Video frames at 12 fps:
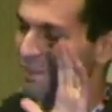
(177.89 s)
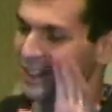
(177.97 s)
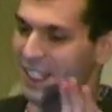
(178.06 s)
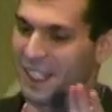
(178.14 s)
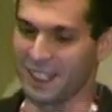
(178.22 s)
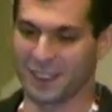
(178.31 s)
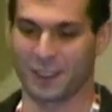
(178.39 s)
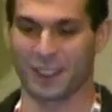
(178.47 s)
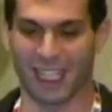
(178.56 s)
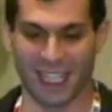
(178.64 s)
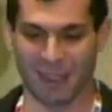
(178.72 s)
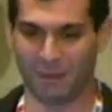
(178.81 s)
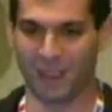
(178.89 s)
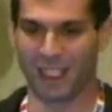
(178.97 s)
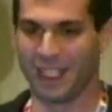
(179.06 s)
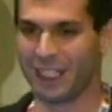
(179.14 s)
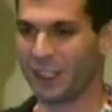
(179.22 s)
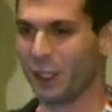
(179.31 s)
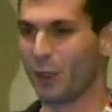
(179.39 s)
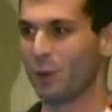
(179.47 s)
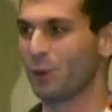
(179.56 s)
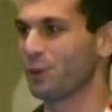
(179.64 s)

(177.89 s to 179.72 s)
say this. No